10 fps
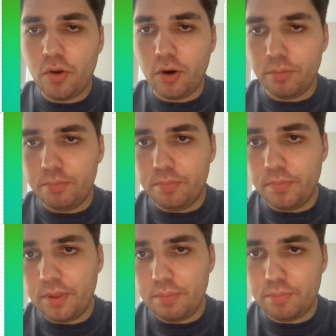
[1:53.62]
or
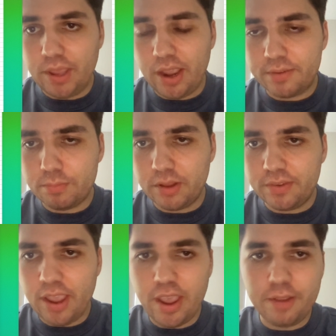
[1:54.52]
bx
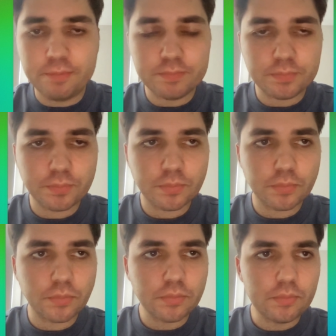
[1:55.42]
plus a.
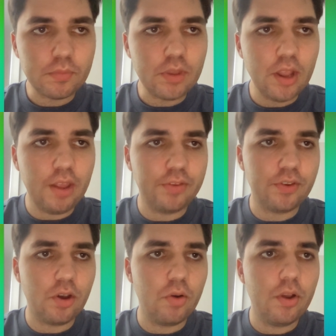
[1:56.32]
And
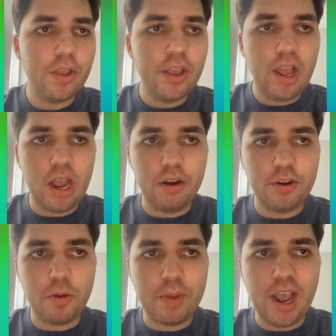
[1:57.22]
so I would
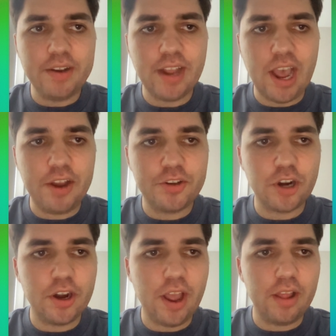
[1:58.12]
go back to Add
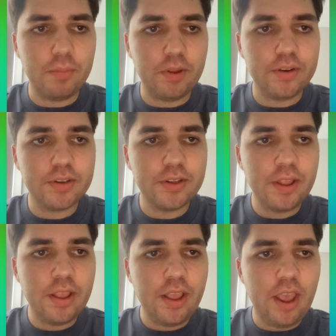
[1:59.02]
Chart Element,
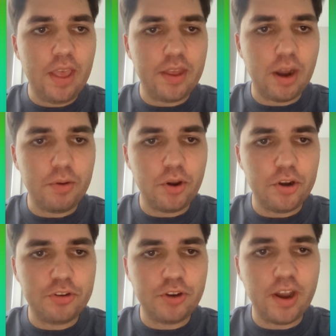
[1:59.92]
and then I would go to
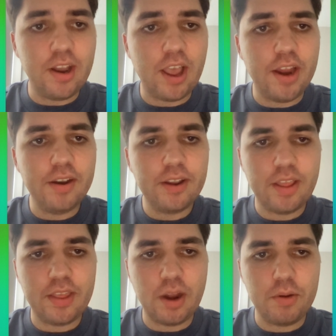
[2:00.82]
Trend Line,
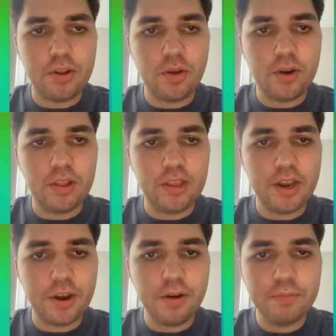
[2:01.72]
and then I would go to
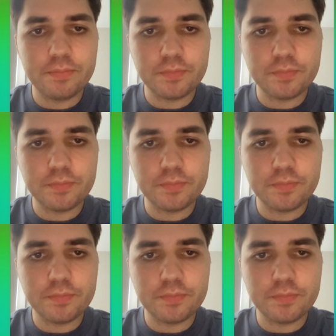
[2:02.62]
Linear.